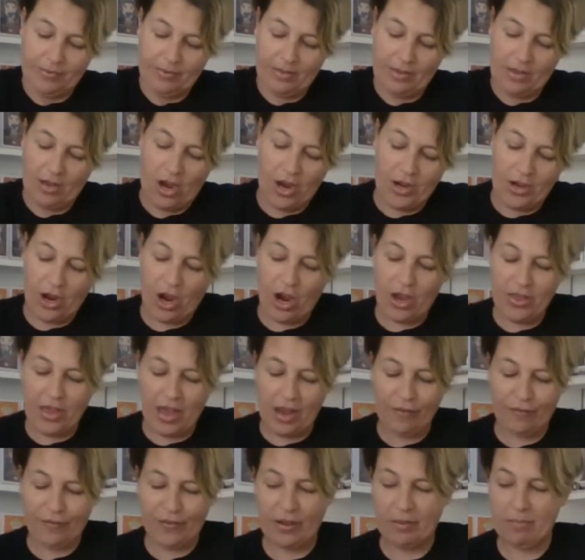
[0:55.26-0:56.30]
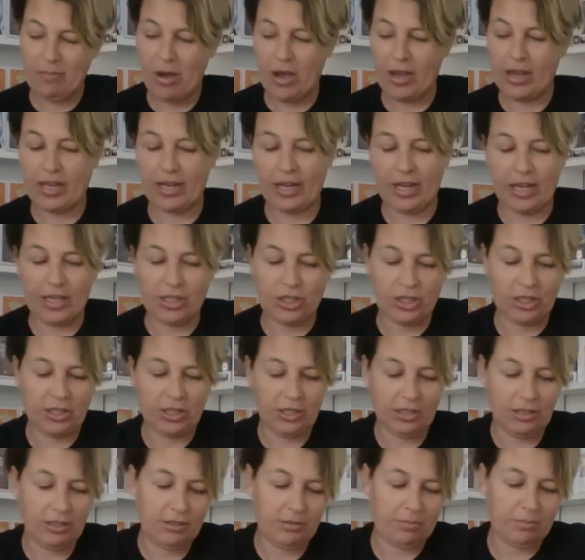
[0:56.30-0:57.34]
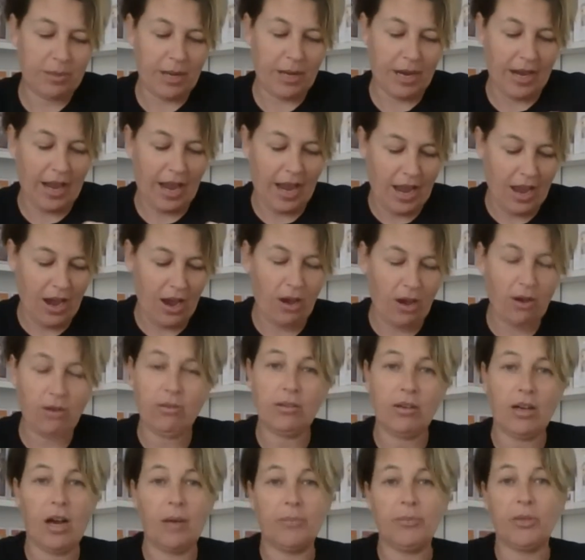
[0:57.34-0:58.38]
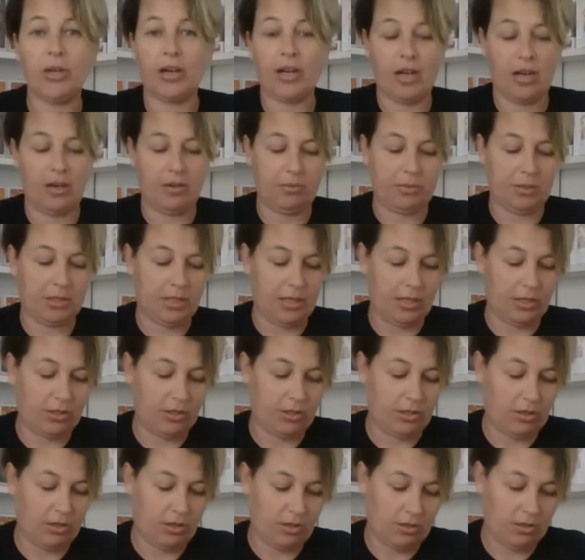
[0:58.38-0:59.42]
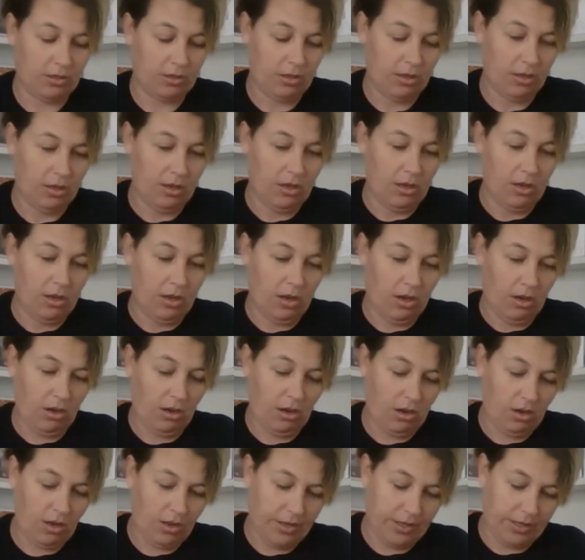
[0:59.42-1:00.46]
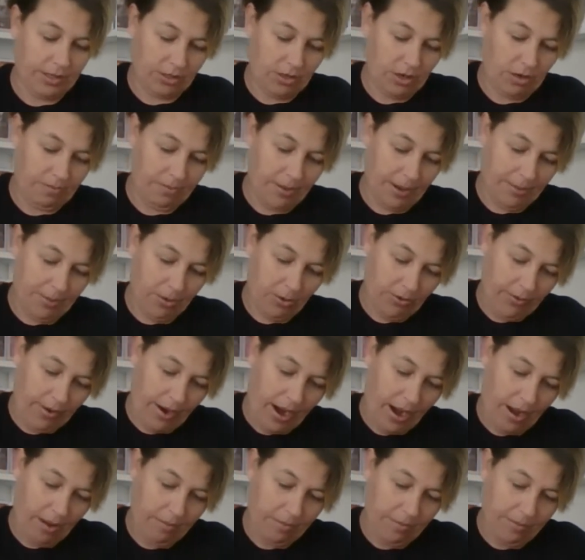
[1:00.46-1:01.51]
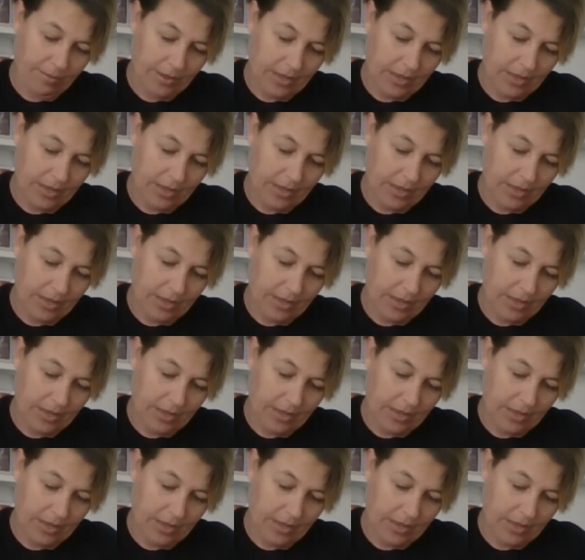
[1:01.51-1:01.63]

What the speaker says: I know they fit my collection, but how? I'm not 100% certain. Oh, there's no bubble wrap.